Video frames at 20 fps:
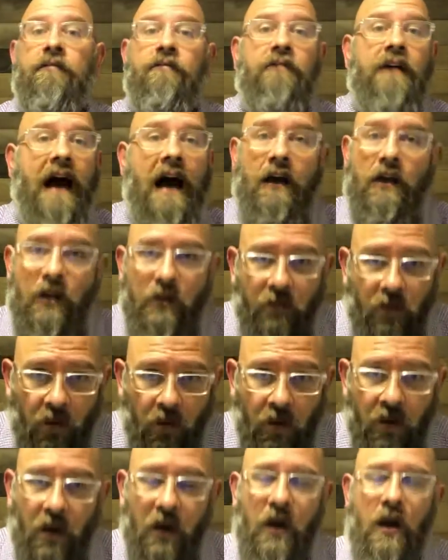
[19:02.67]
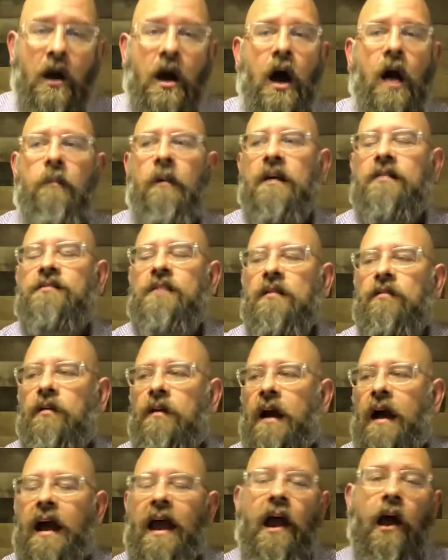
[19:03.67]
valuable. I'm not saying they're
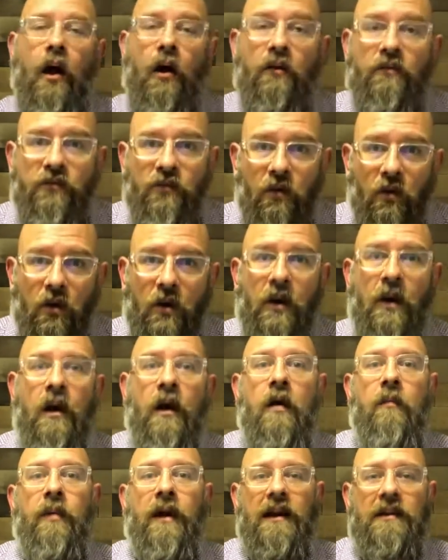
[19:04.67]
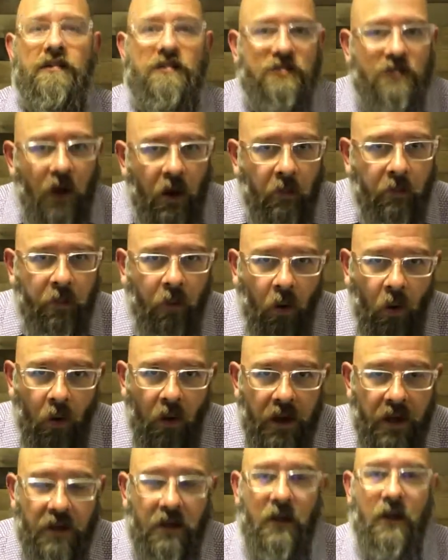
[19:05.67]
not helpful, but at some
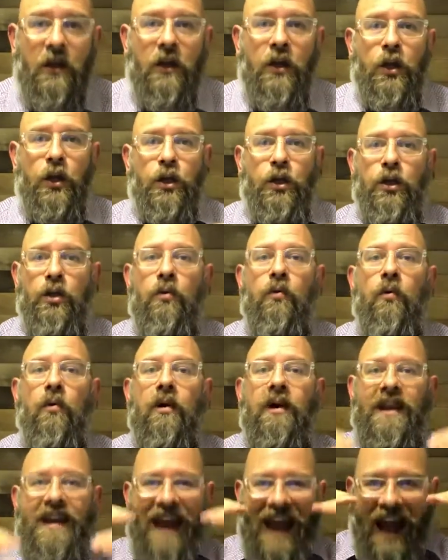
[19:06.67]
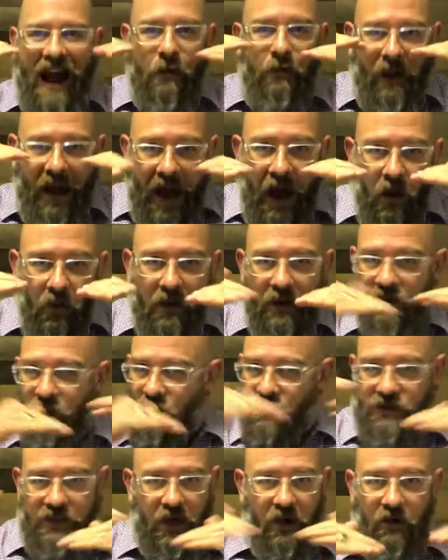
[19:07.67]
point you will cap out in
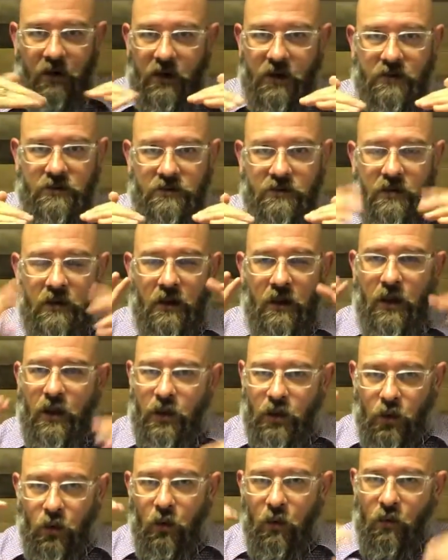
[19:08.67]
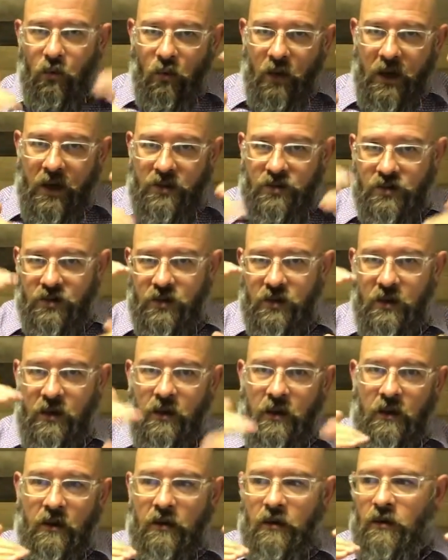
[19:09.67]
those areas. You will reach
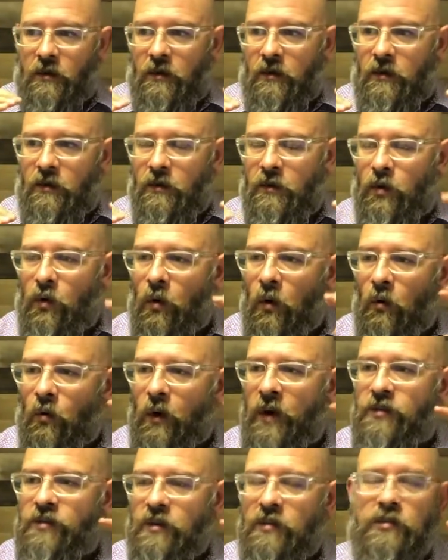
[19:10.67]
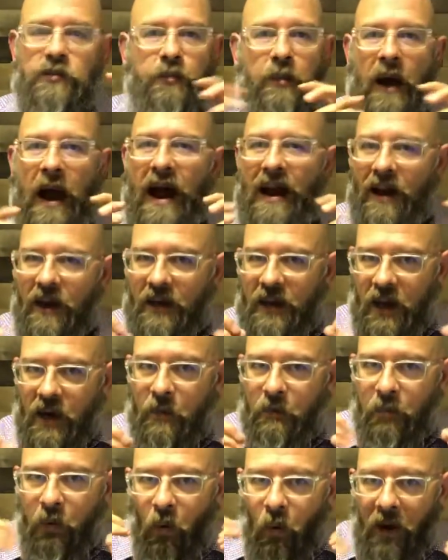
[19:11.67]
a spot, again,
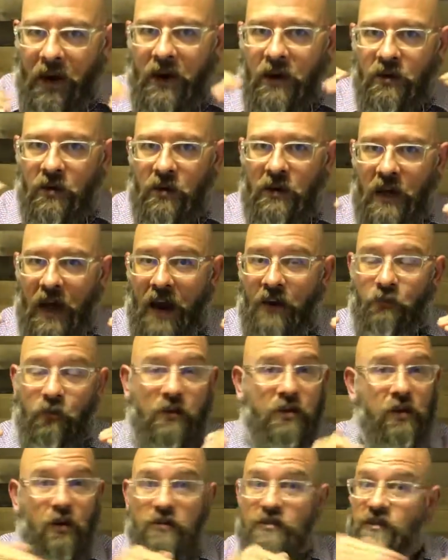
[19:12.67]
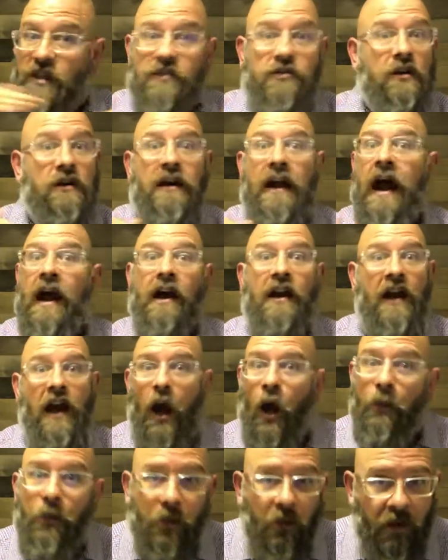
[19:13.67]
a point in your life where those things are not going to
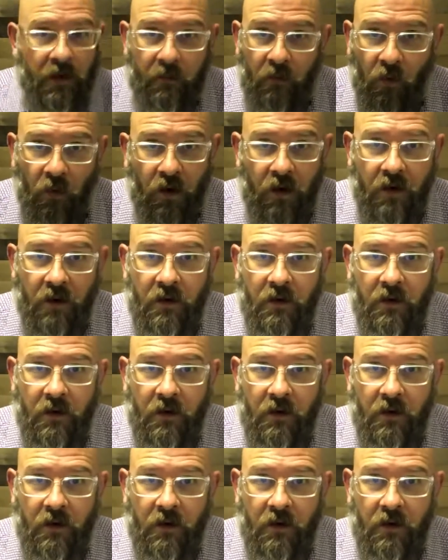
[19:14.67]
help you anymore.